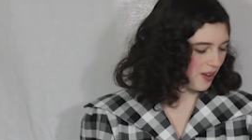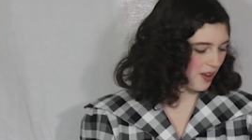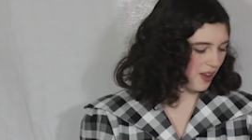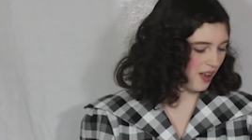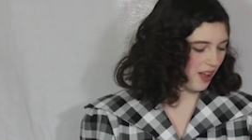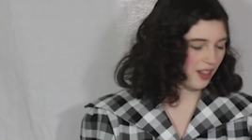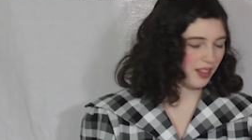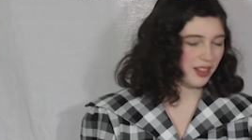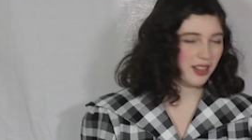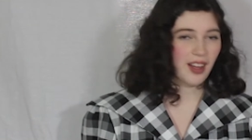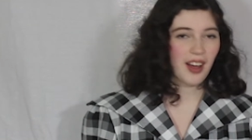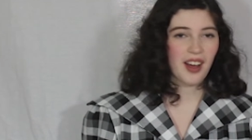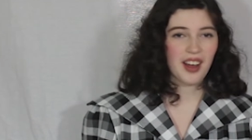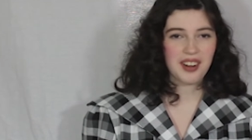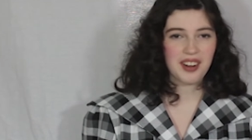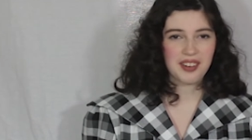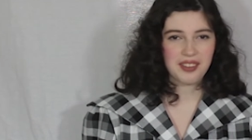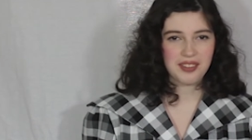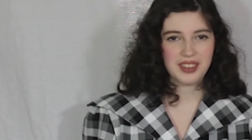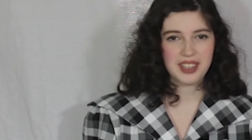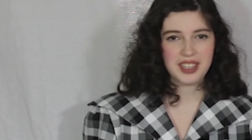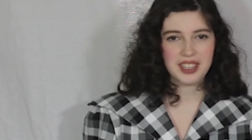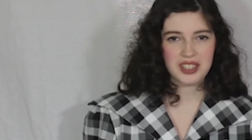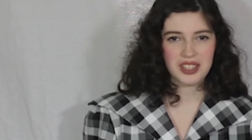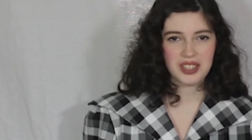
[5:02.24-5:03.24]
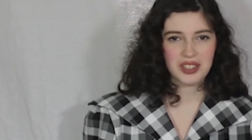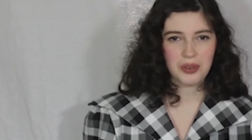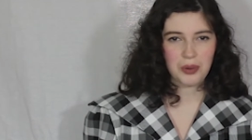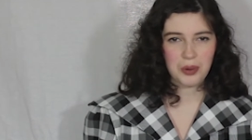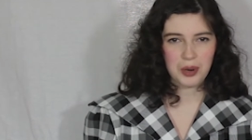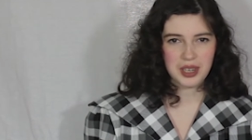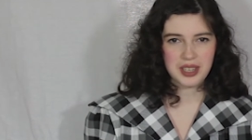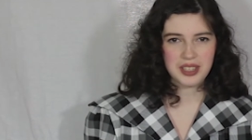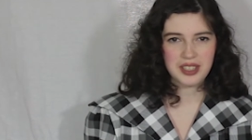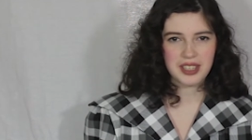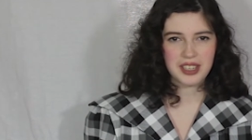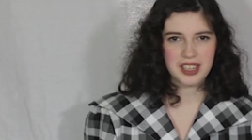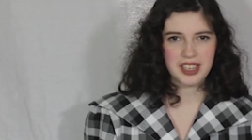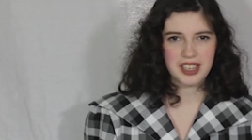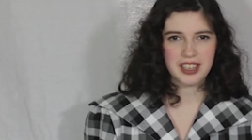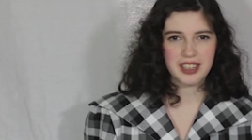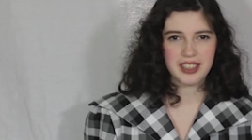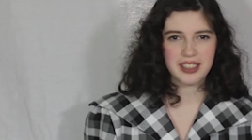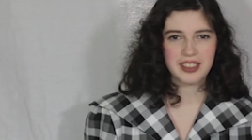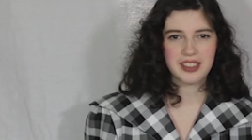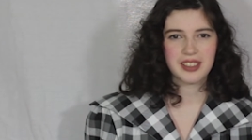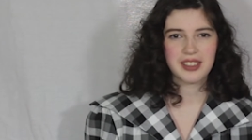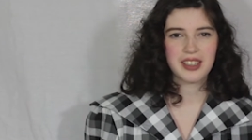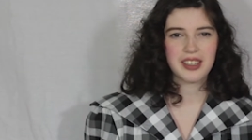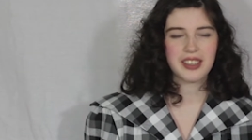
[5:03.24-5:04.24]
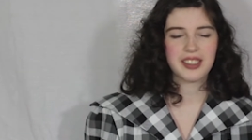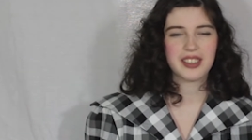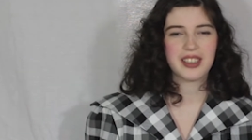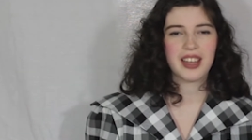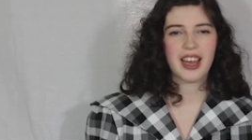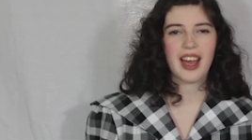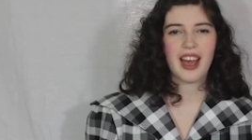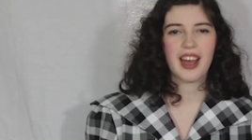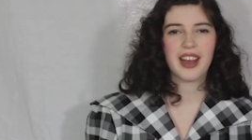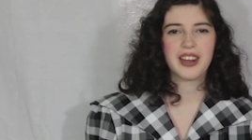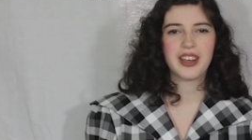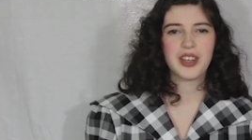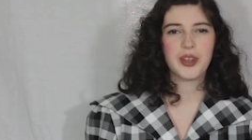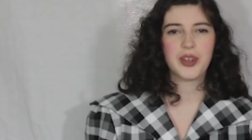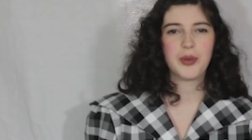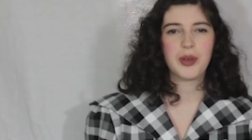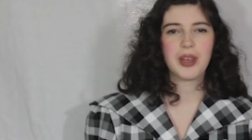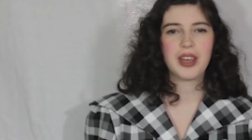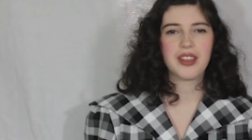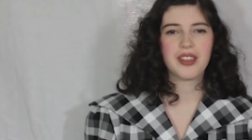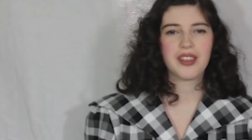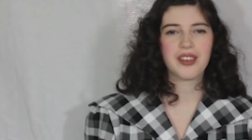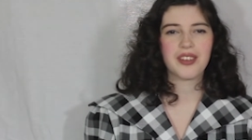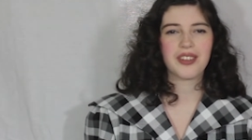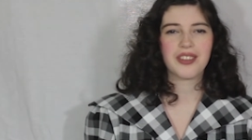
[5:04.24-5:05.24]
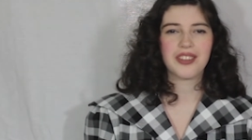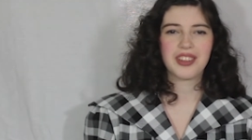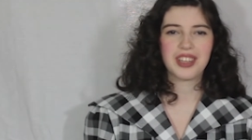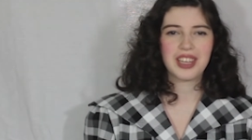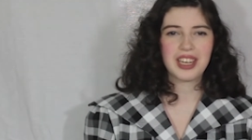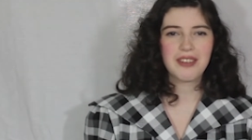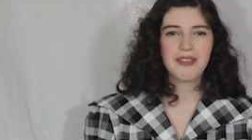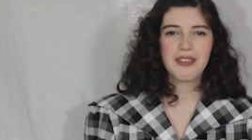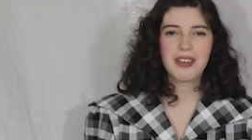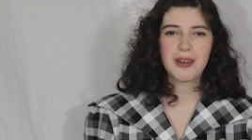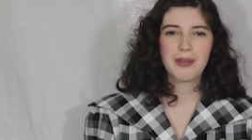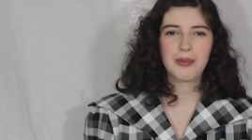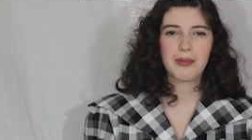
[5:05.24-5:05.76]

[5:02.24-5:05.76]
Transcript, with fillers: a lot of these sources, is that you either leave it